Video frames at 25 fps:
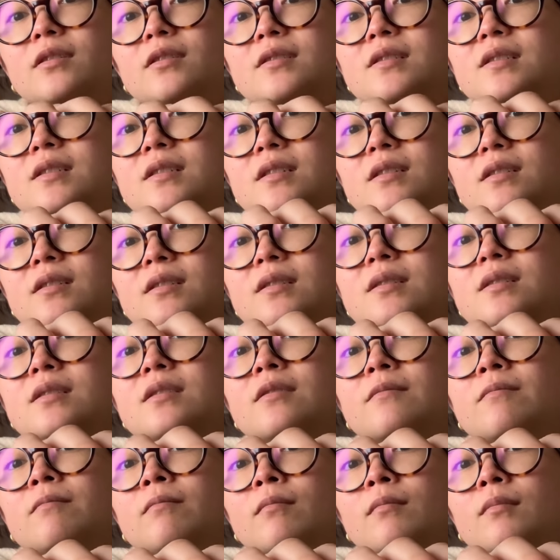This is
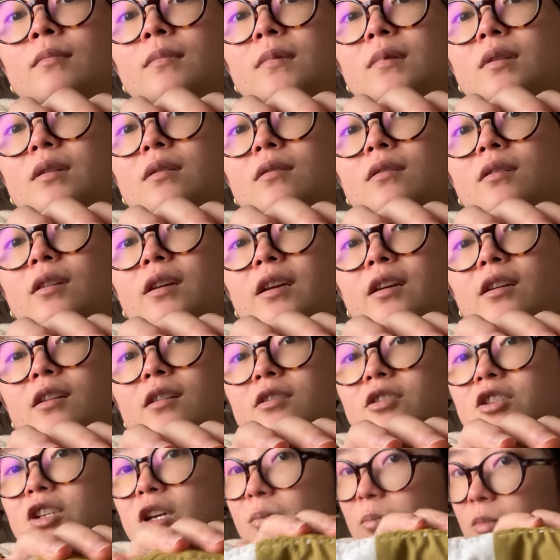like
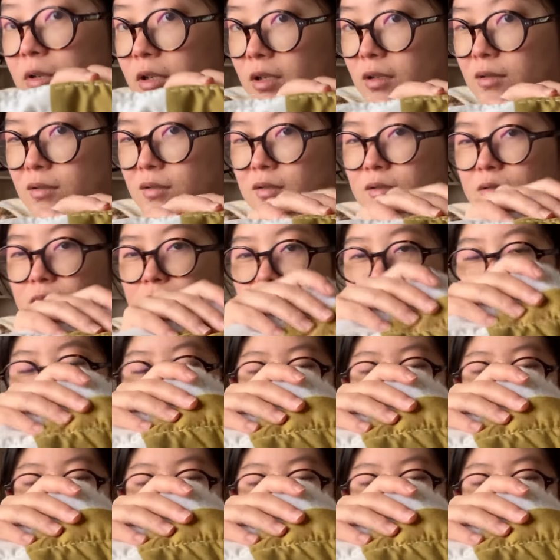a Japanese